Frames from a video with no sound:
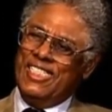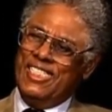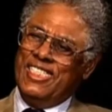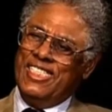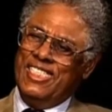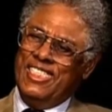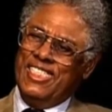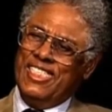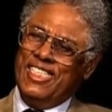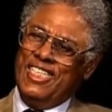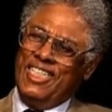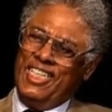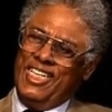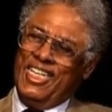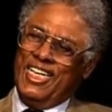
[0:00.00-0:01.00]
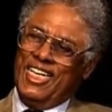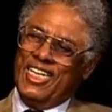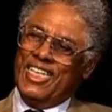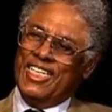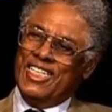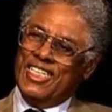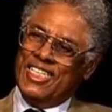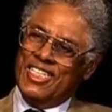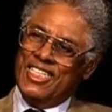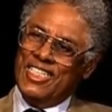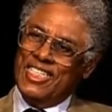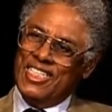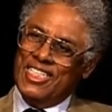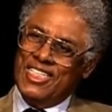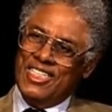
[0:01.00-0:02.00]
Now we know it's Barack
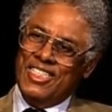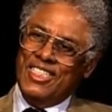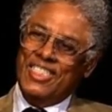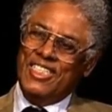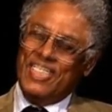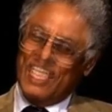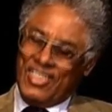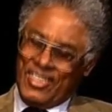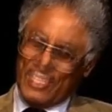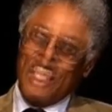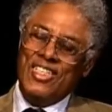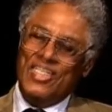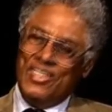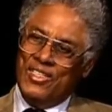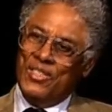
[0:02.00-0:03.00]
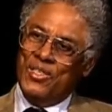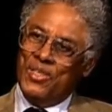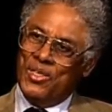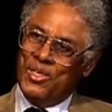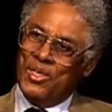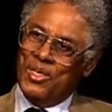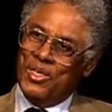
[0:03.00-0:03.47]
Obama versus John McCain.